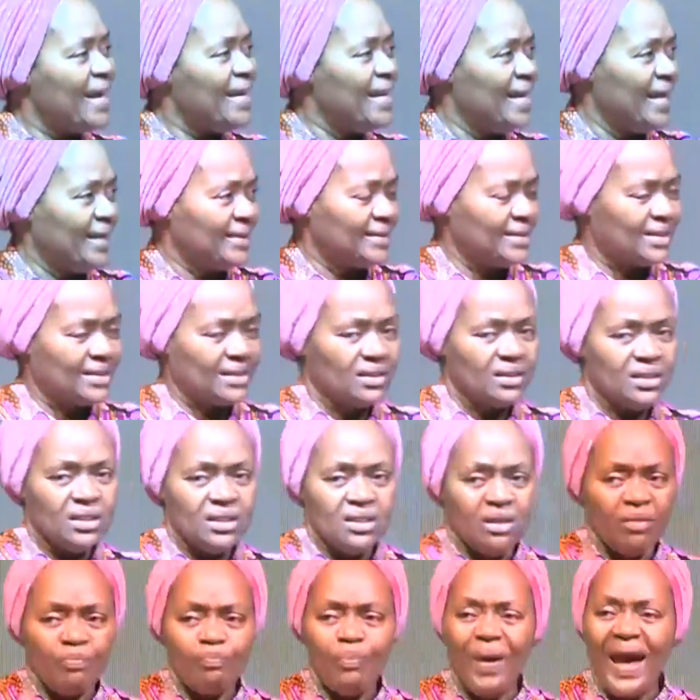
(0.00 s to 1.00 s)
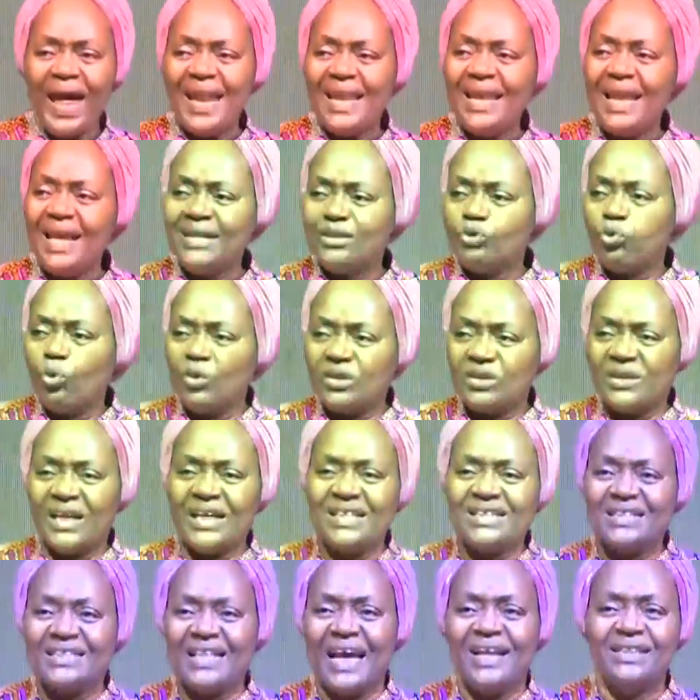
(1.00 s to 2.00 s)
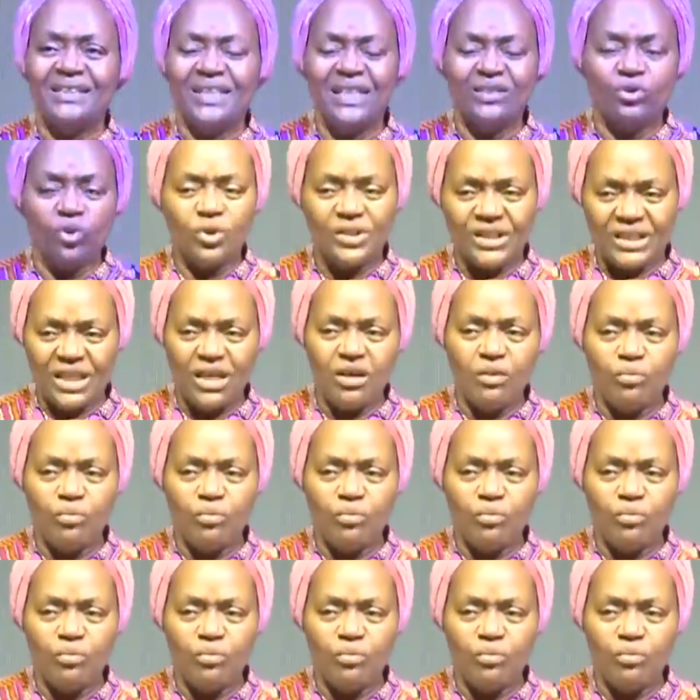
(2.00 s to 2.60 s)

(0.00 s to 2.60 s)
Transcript: Pilate, Pilate was excited